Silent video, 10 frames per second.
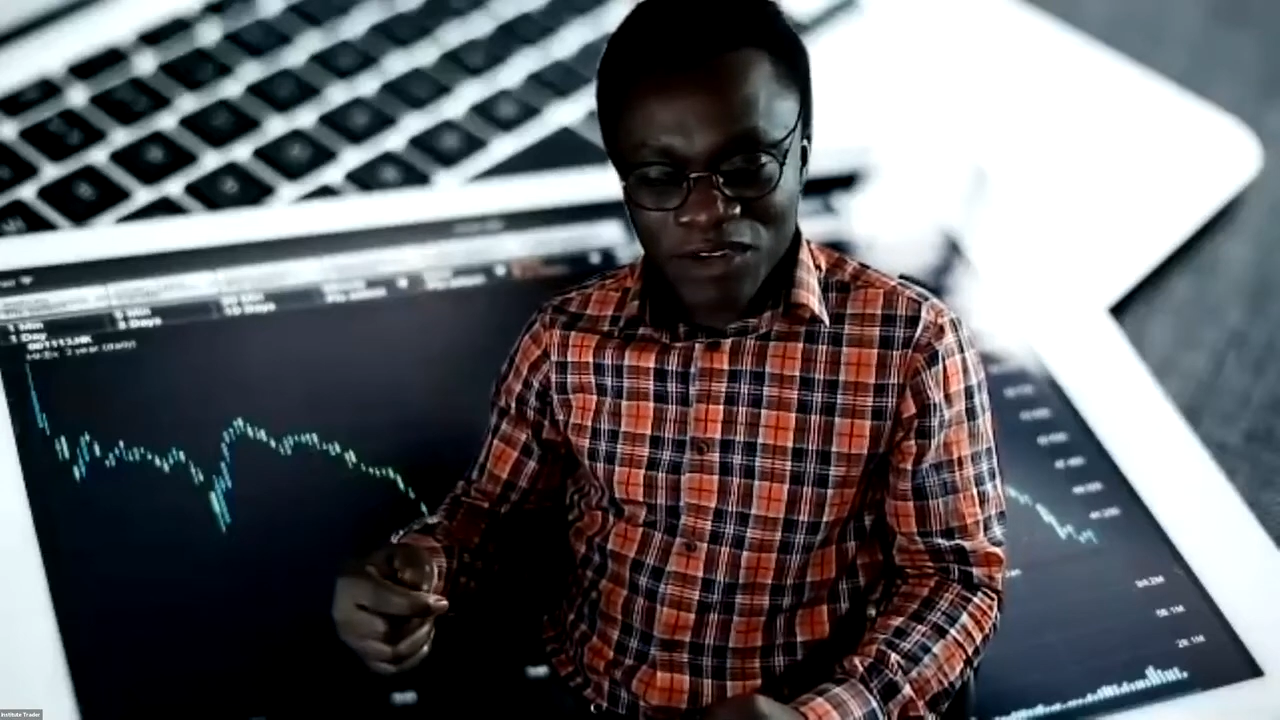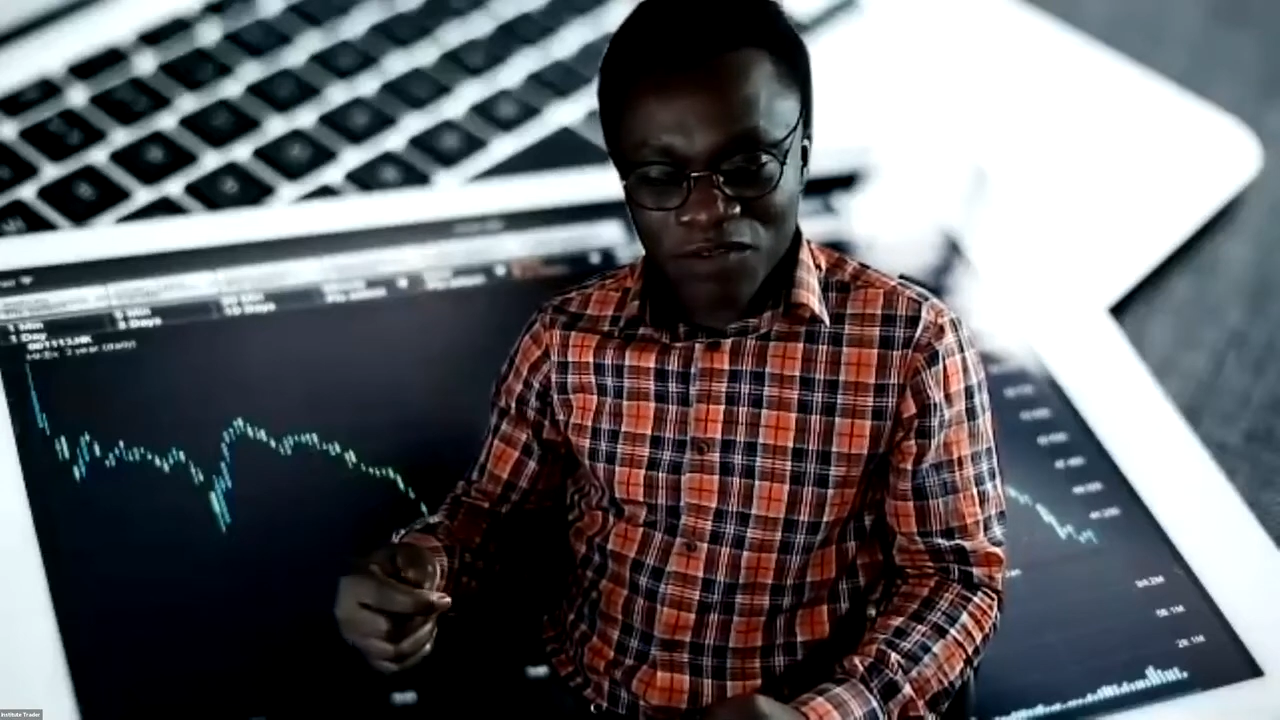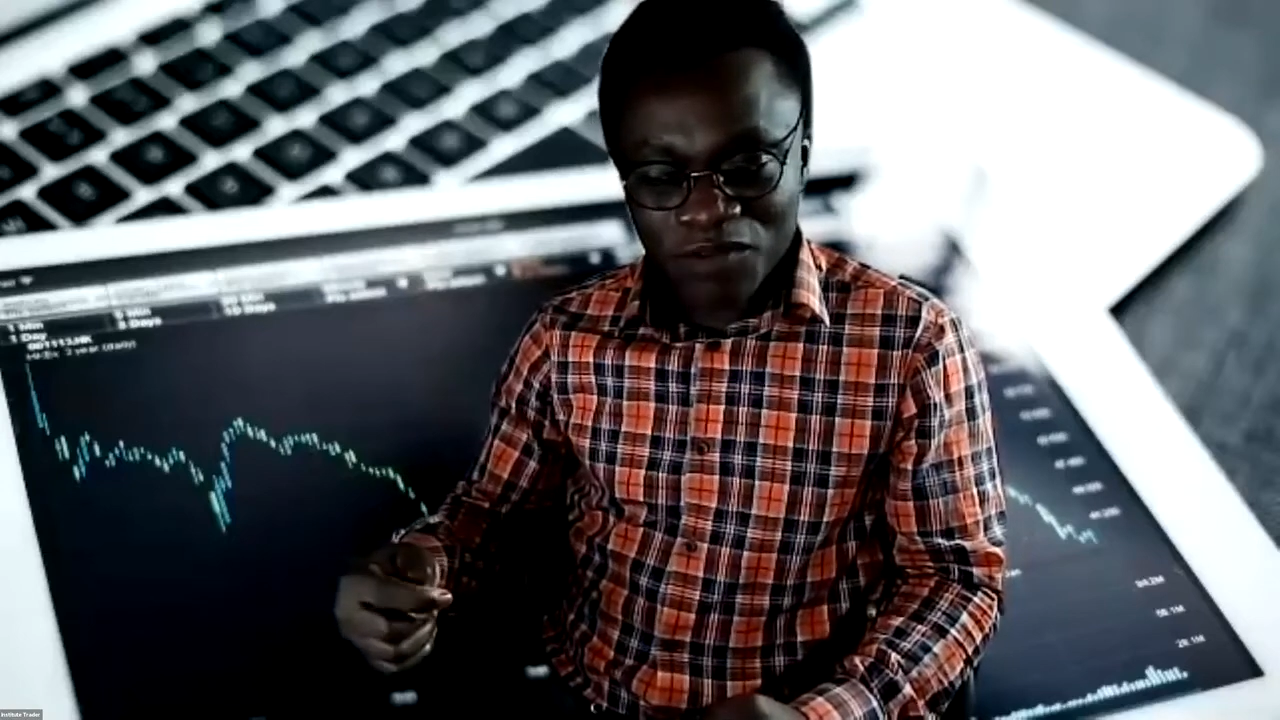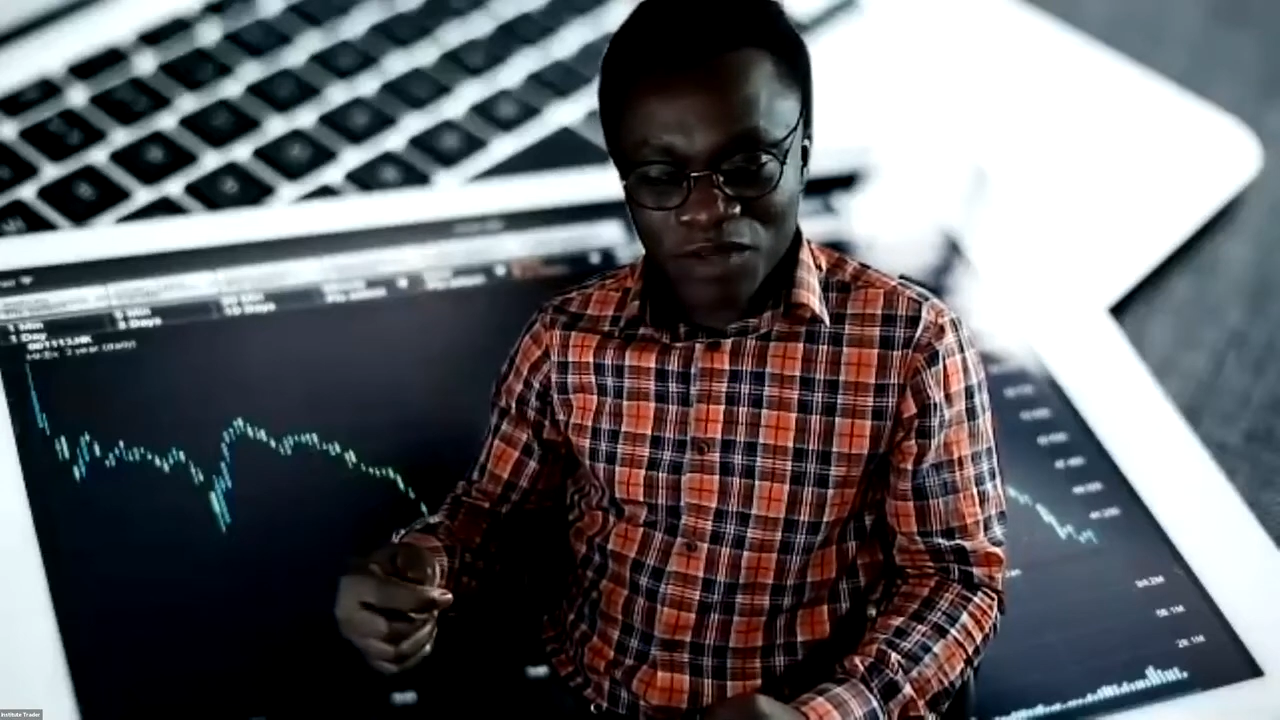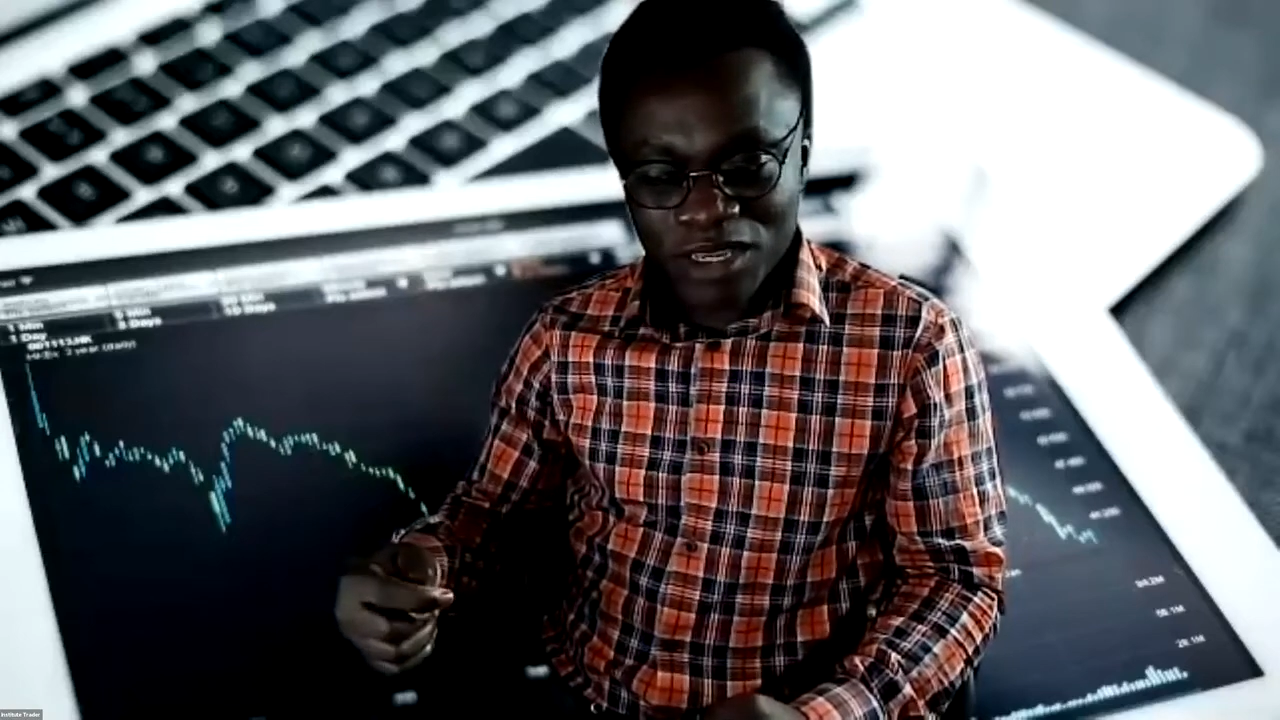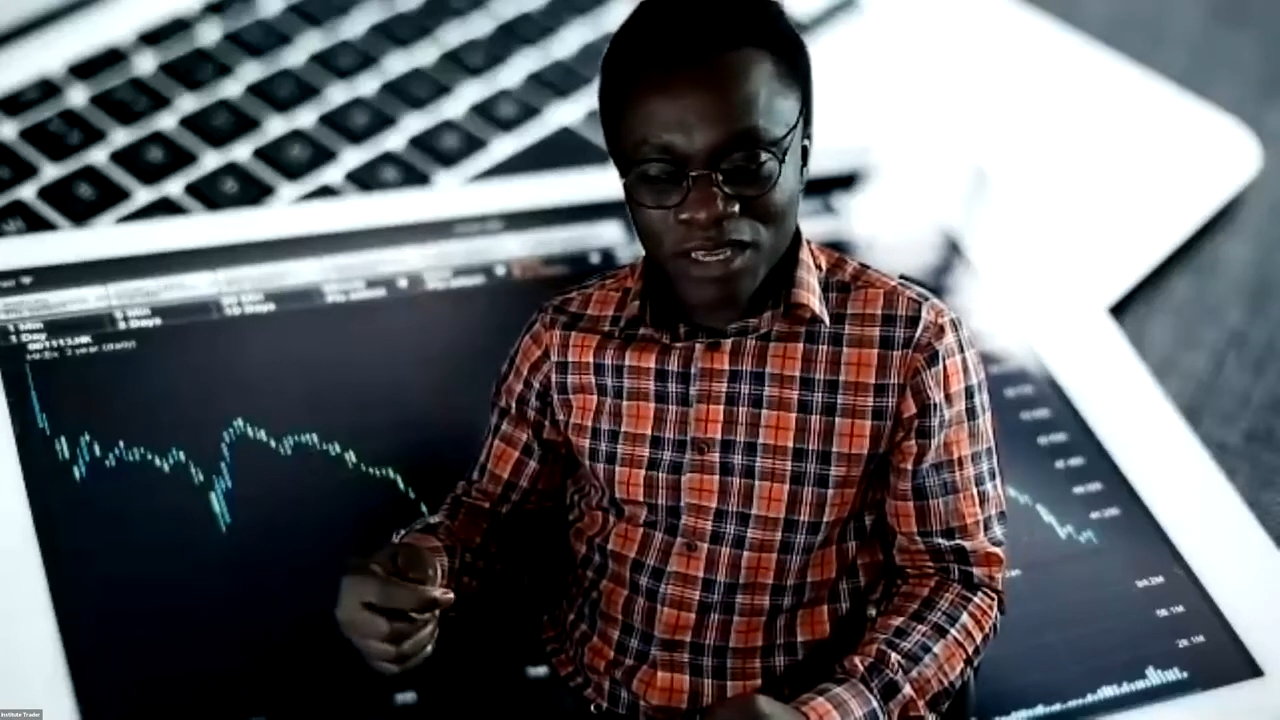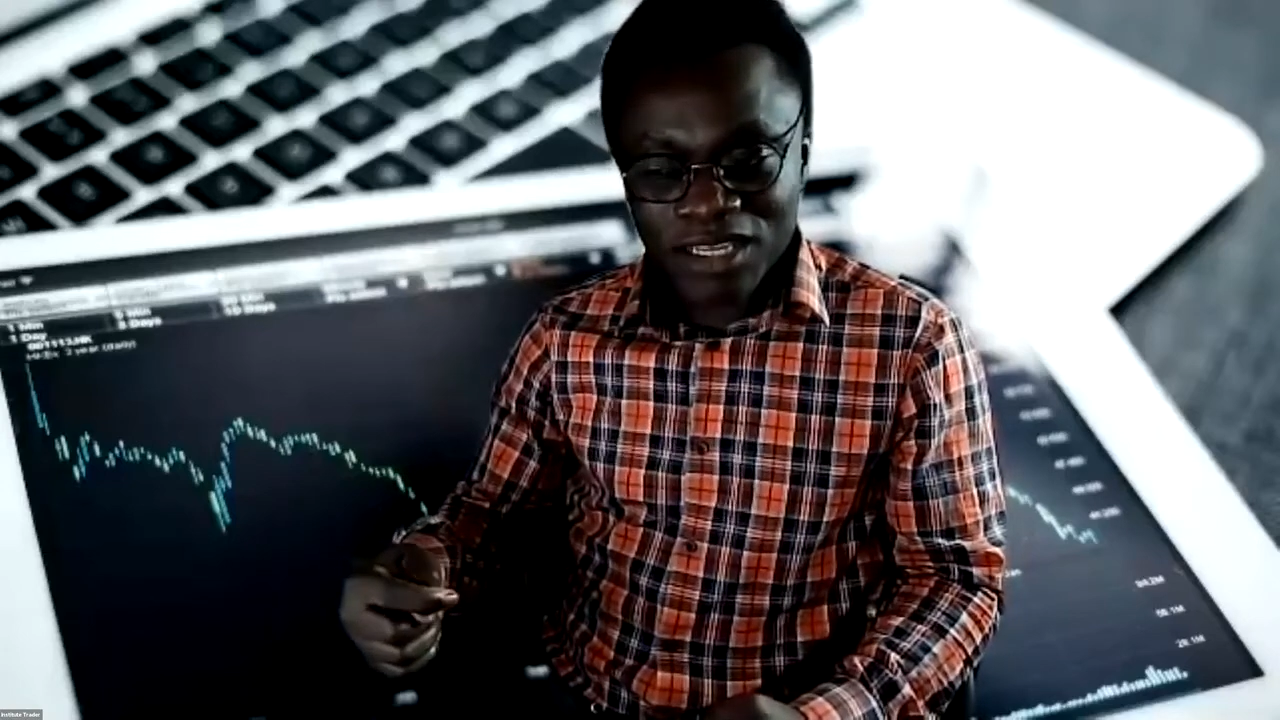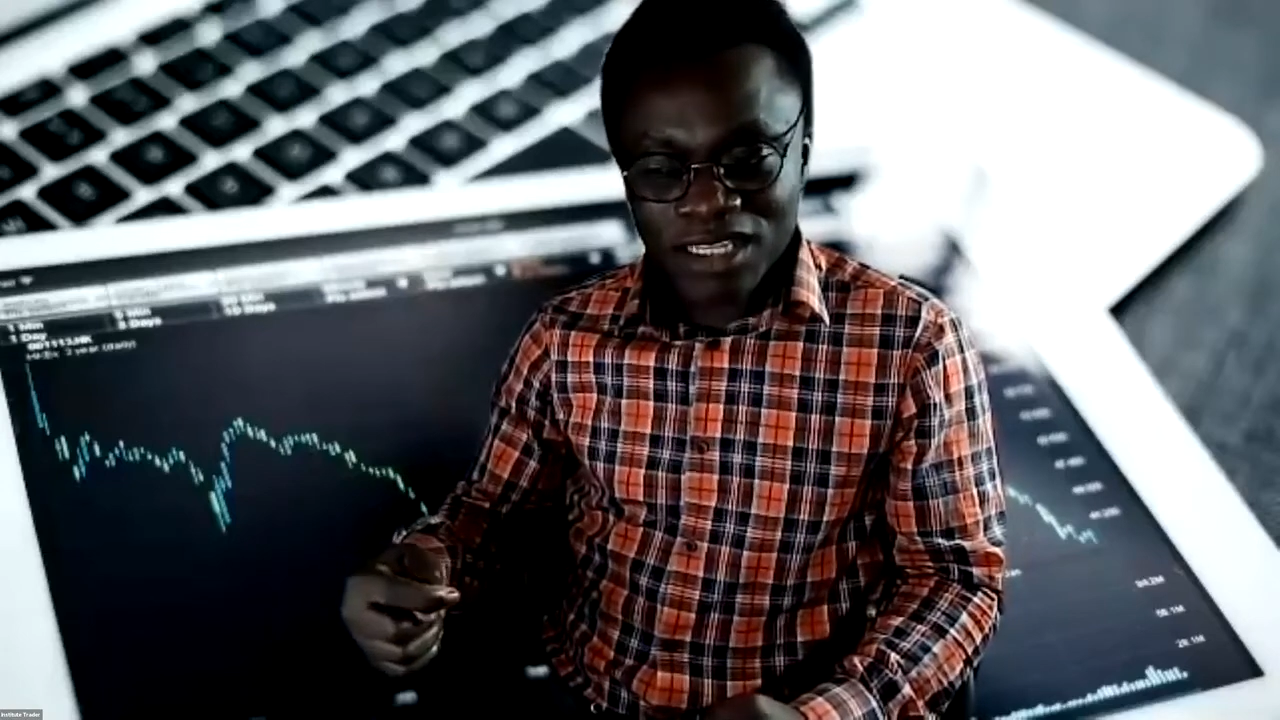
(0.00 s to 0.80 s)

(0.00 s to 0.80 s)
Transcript: of me